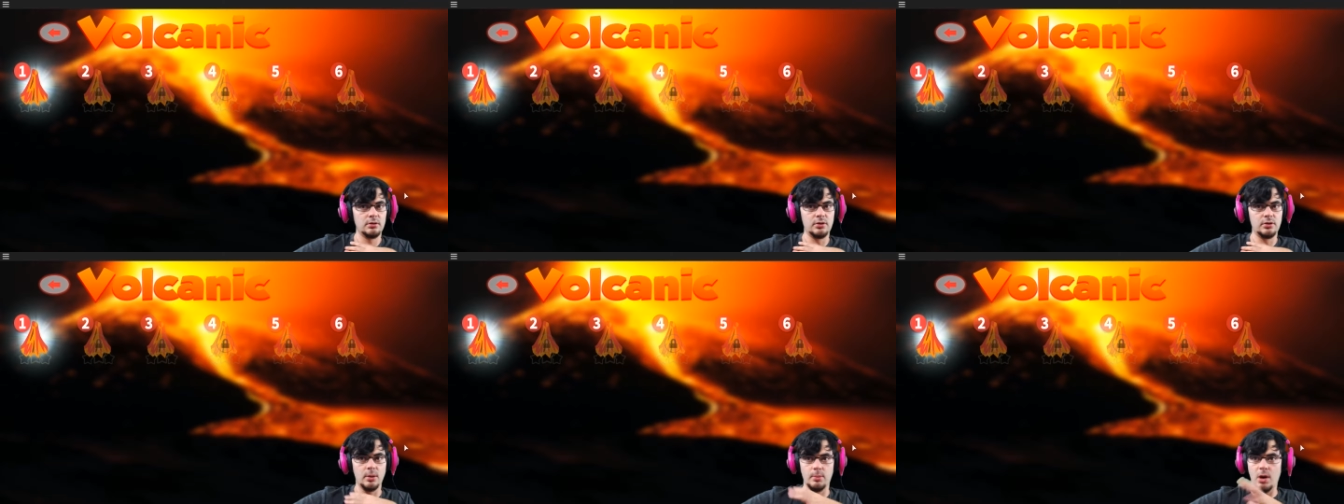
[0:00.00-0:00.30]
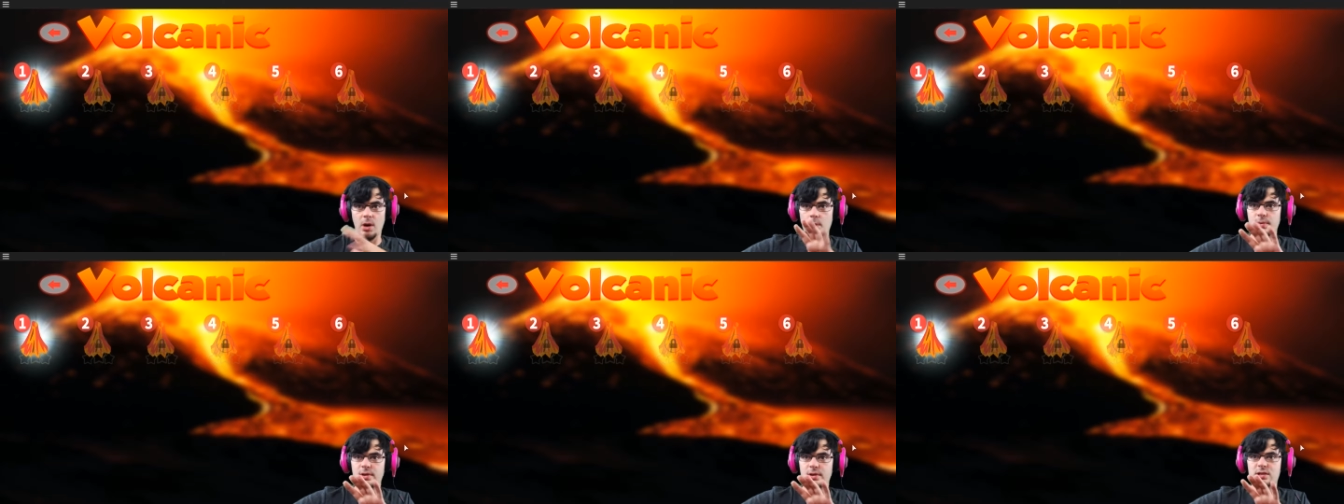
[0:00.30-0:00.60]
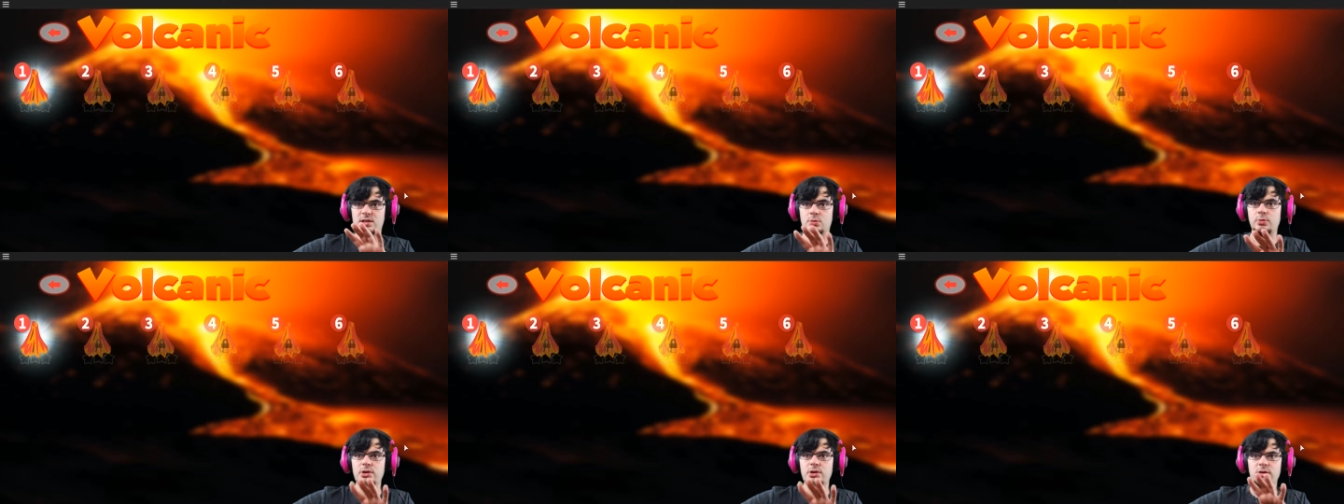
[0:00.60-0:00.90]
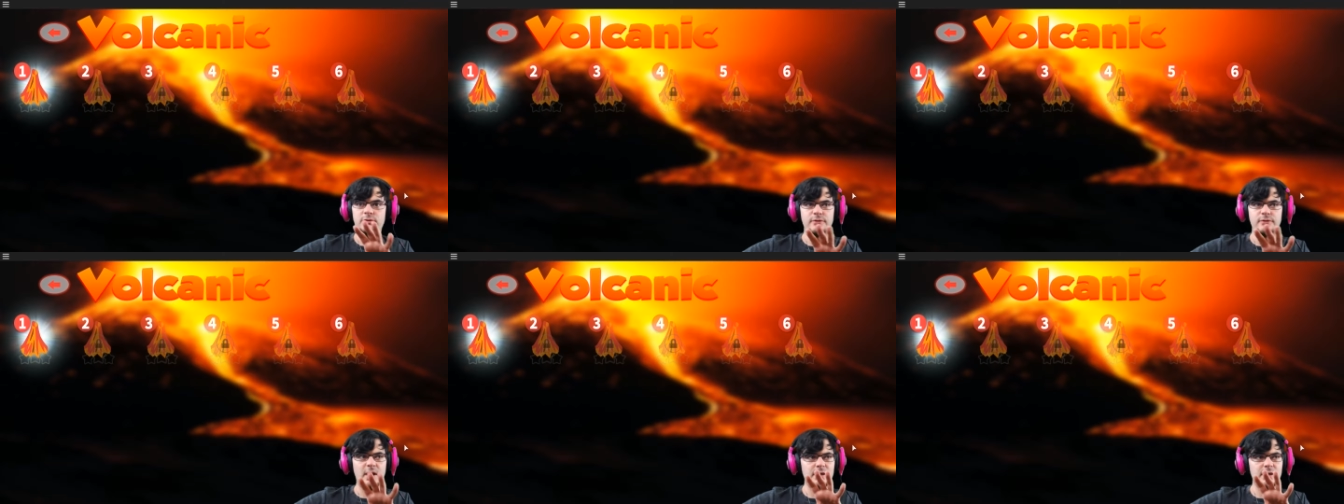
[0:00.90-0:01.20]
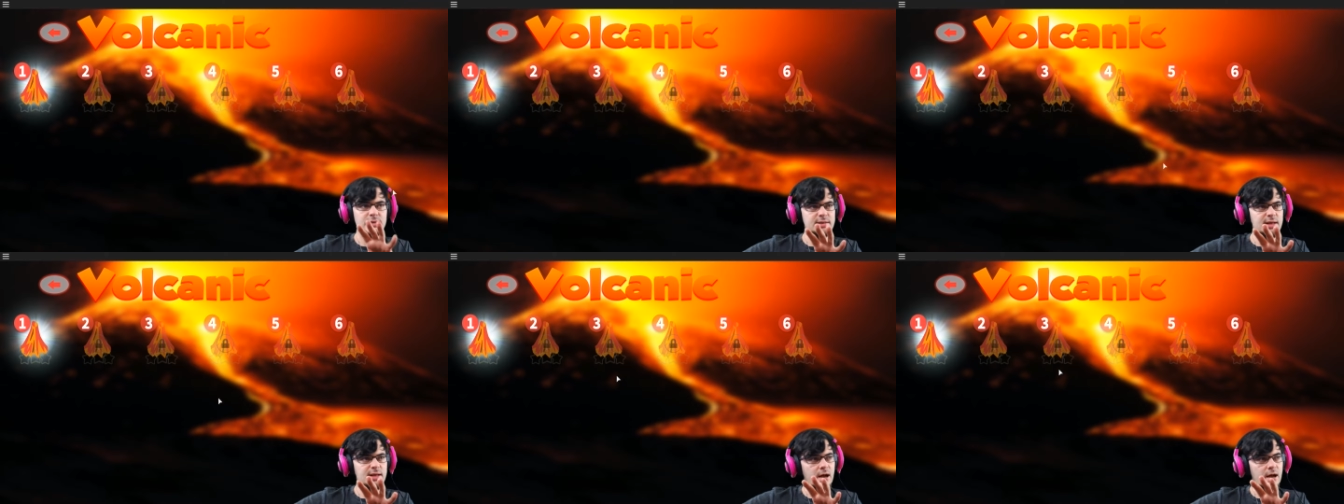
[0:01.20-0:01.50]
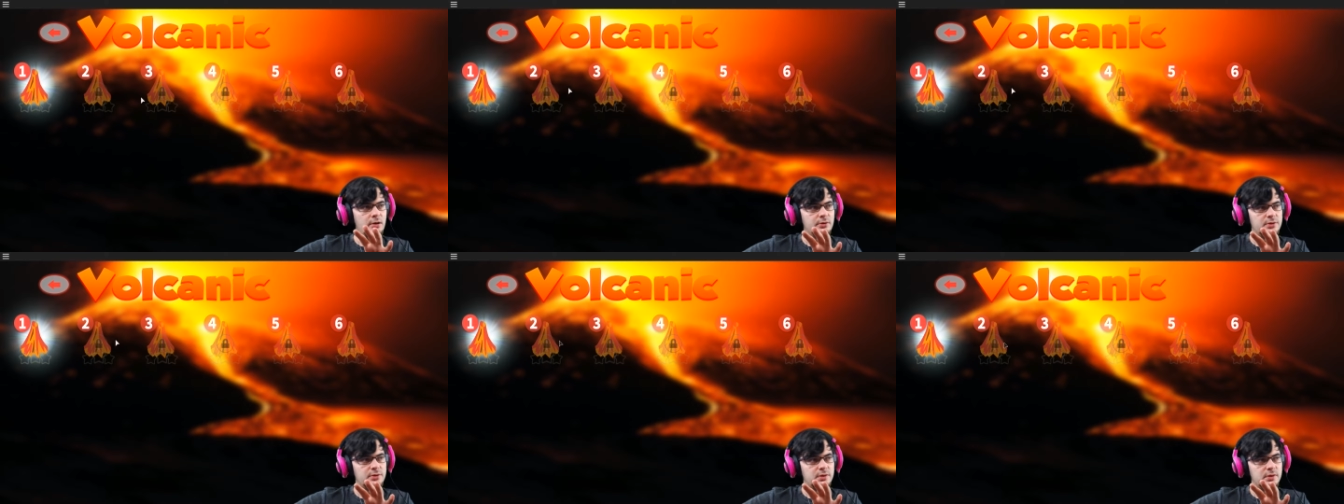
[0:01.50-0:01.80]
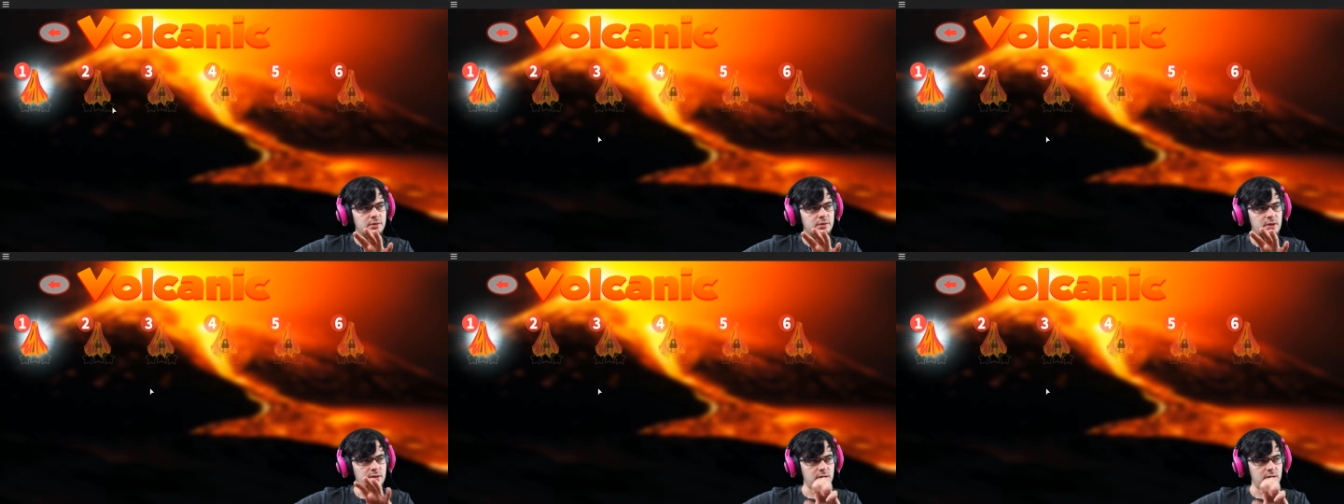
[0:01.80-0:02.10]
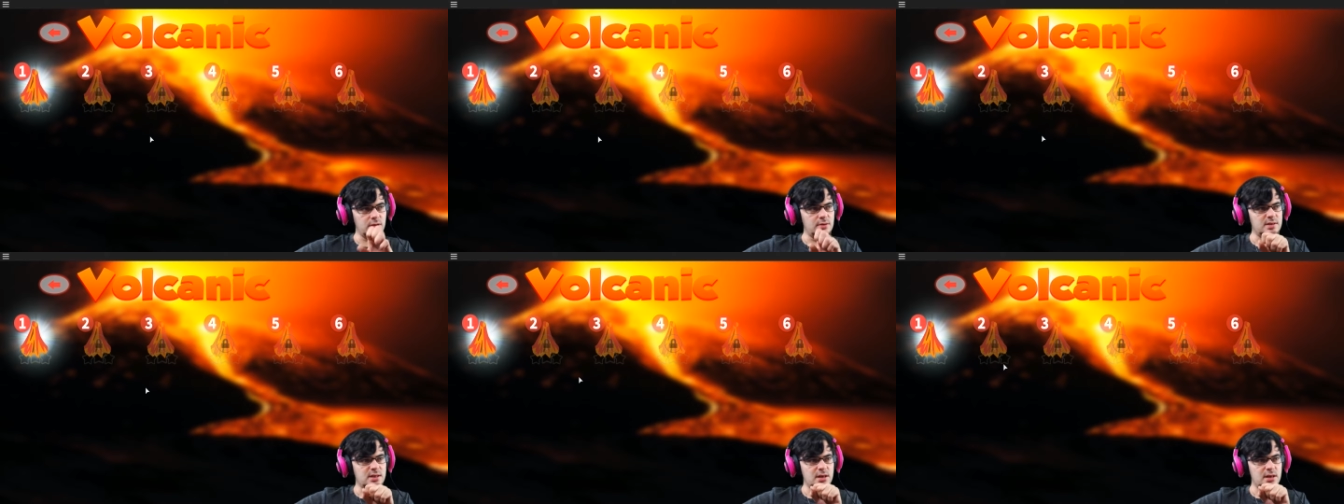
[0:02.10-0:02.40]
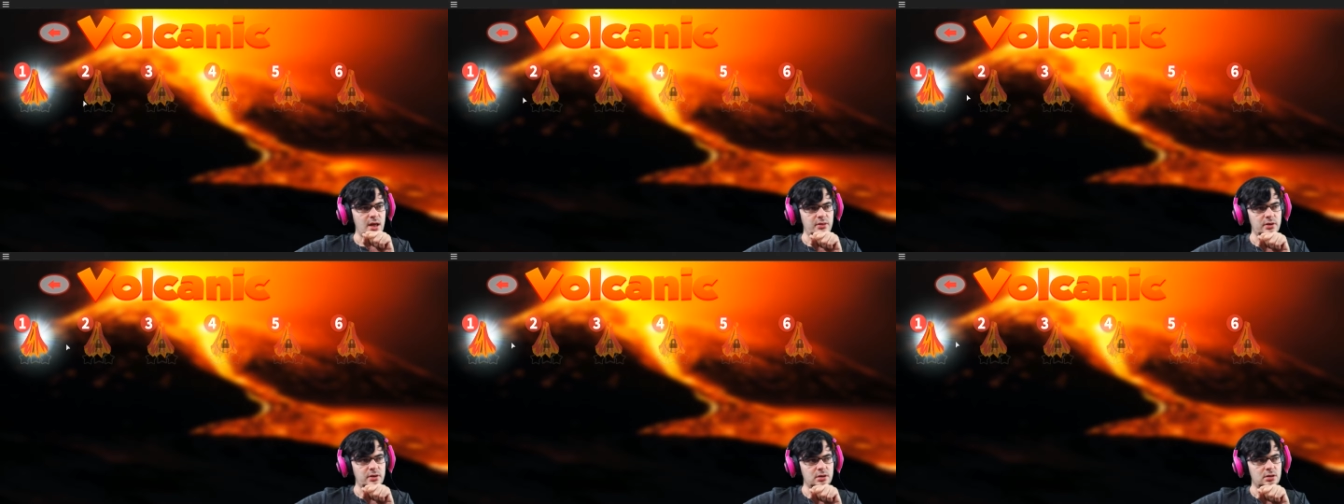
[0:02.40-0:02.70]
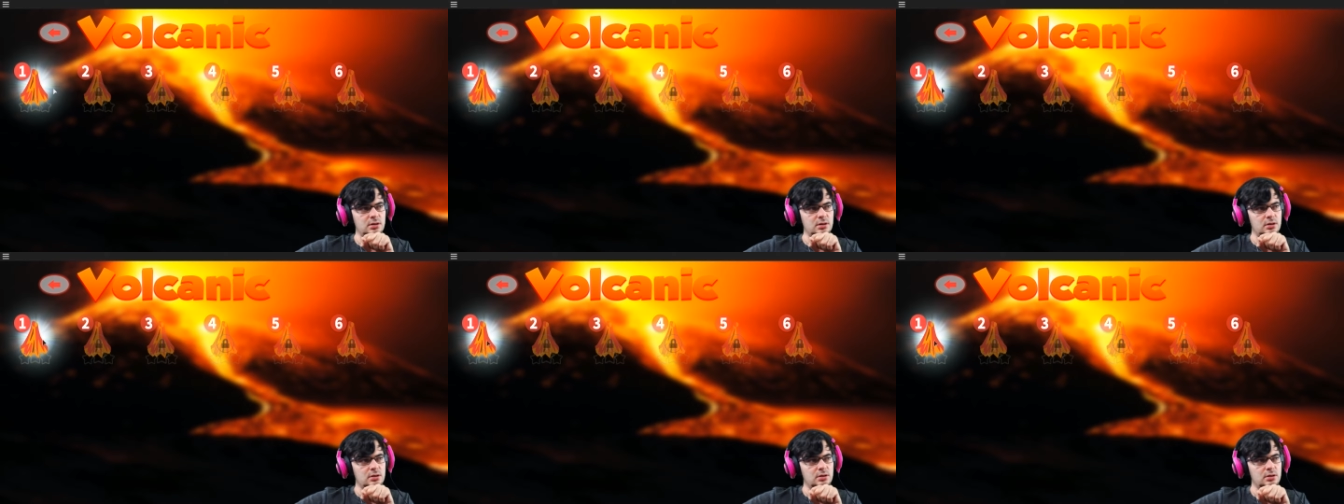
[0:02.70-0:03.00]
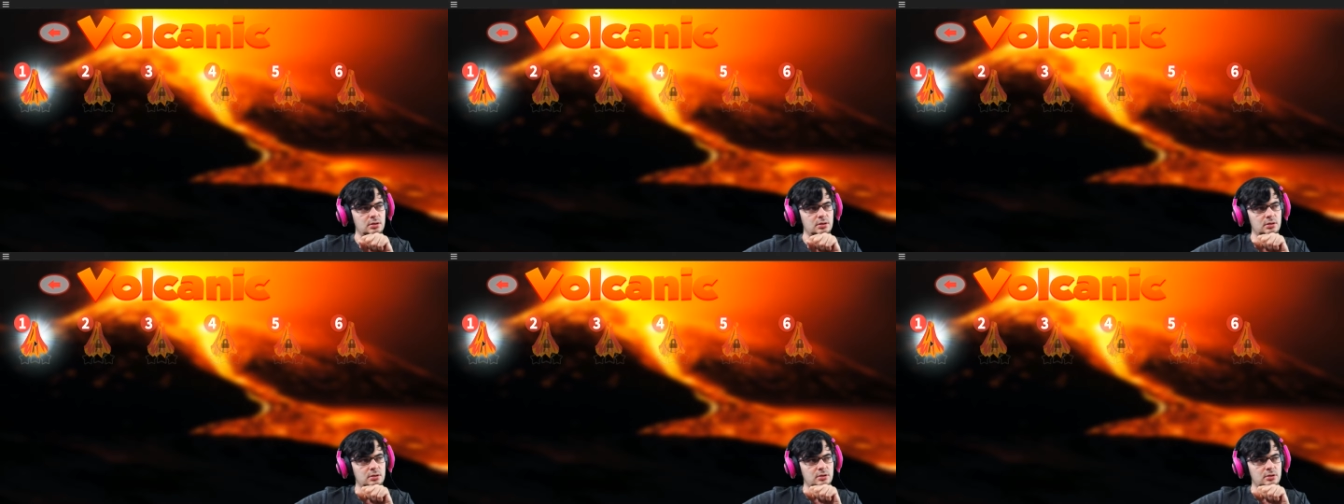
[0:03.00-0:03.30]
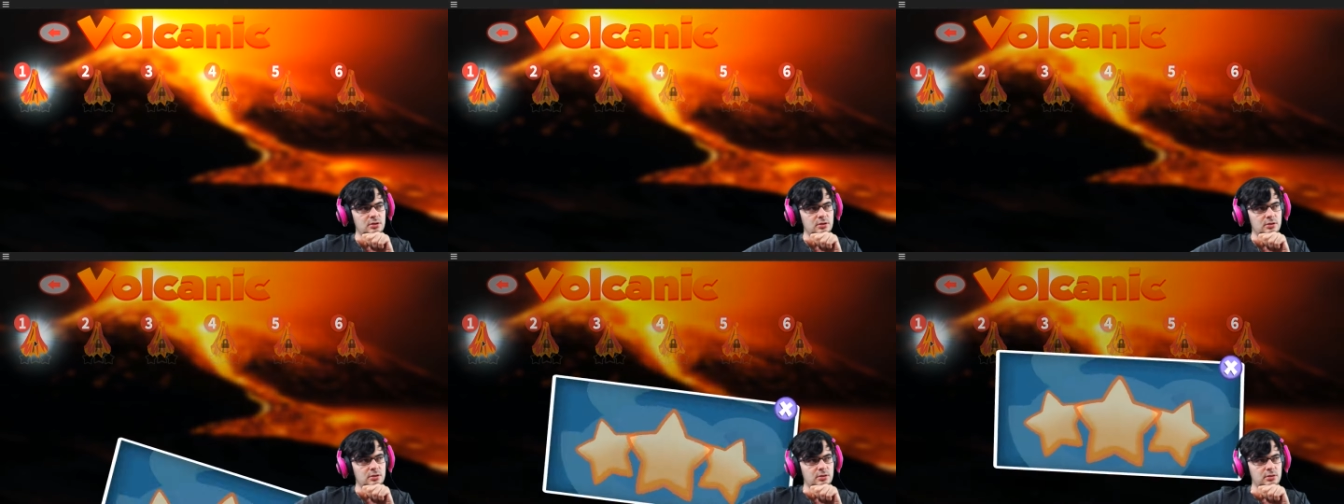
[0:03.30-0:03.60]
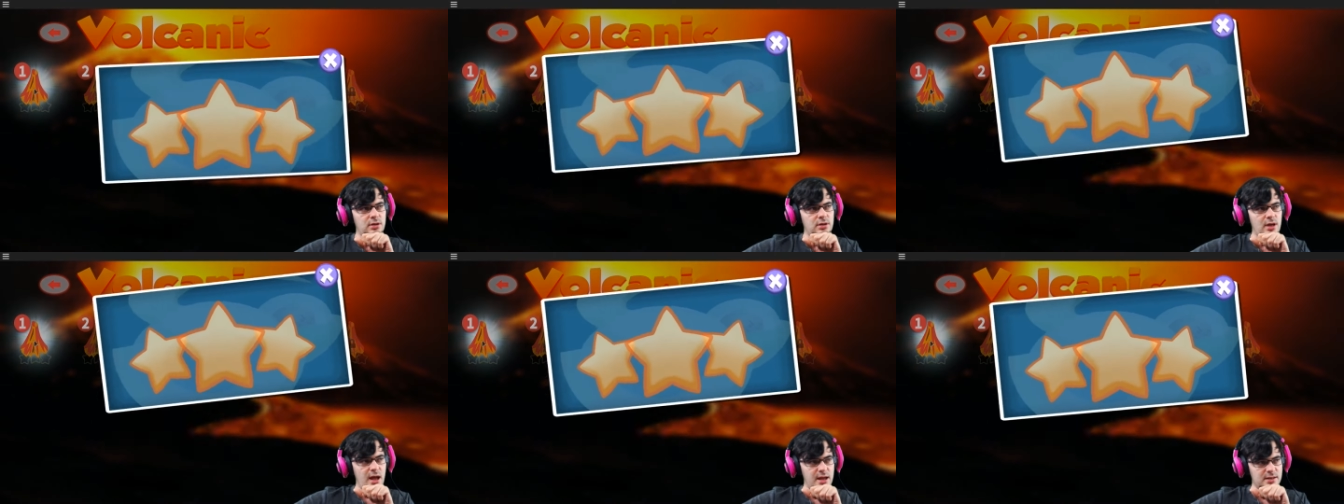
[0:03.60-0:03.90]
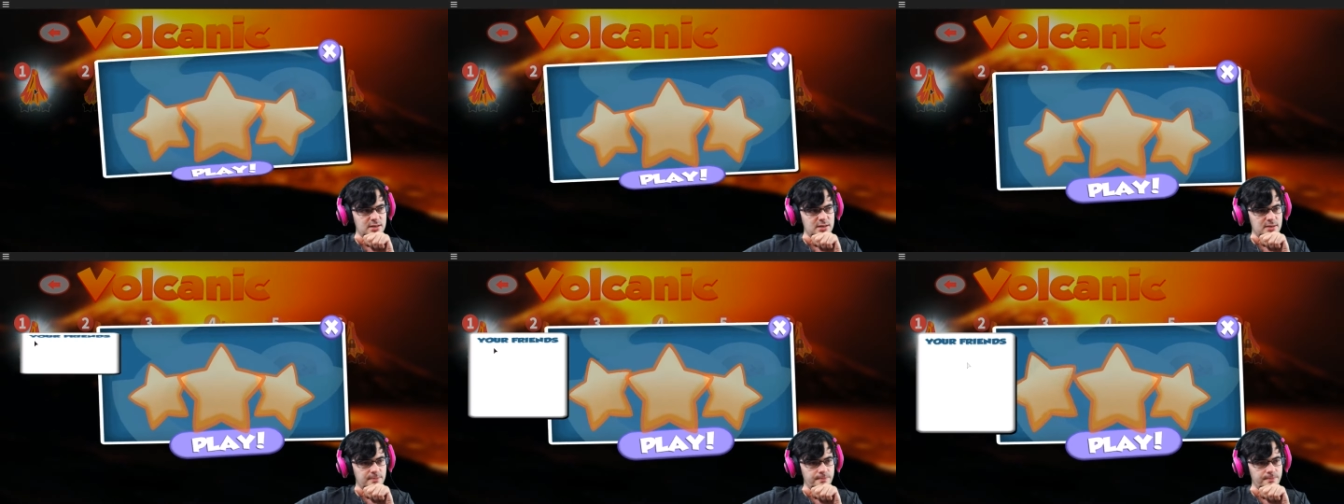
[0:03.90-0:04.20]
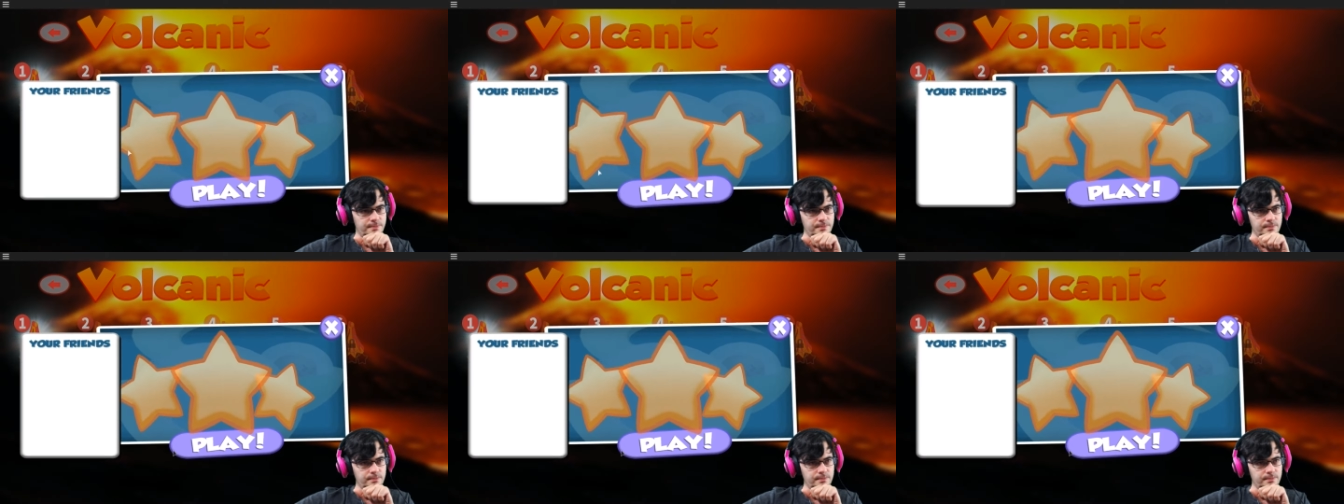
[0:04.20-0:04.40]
The moments when you find out that there is another, guys.